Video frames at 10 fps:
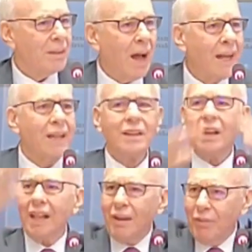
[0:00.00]
not at
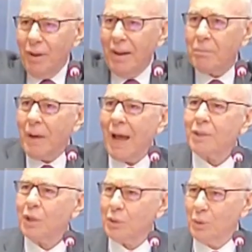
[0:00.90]
the level and
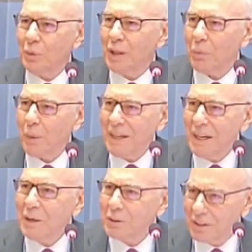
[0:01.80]
magnitude that we
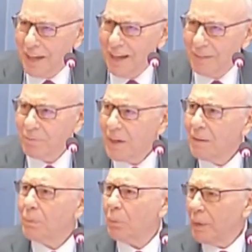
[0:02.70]
need today,
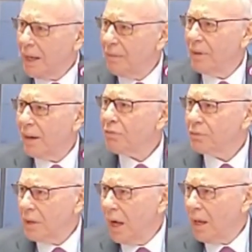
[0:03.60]
but we have
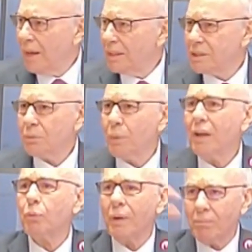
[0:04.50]
enough knowledge
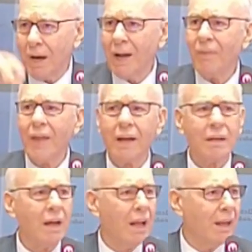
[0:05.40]
if we mine
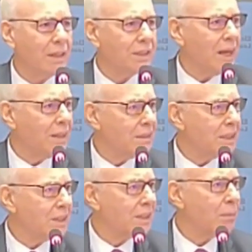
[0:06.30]
that knowledge and
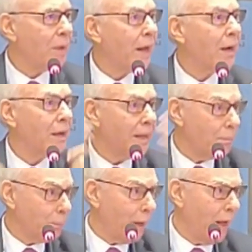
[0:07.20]

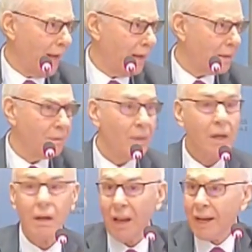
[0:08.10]
systematically apply it
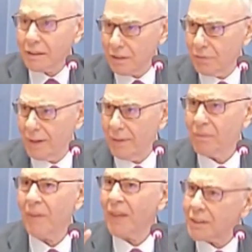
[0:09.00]
collectively.
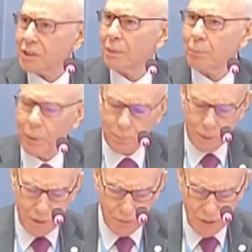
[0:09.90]
And that's the
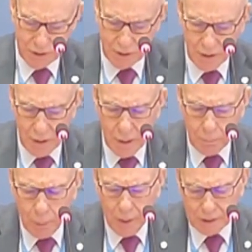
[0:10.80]
purpose of this
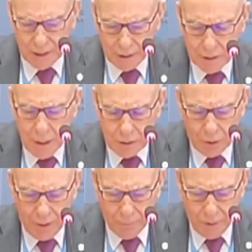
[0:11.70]
project.
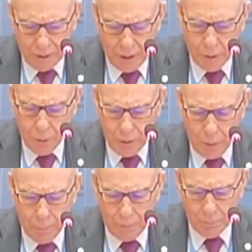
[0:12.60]
So let me tell you a
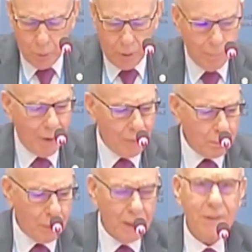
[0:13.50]
little bit more about
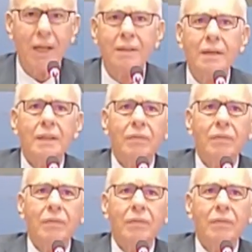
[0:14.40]
the project.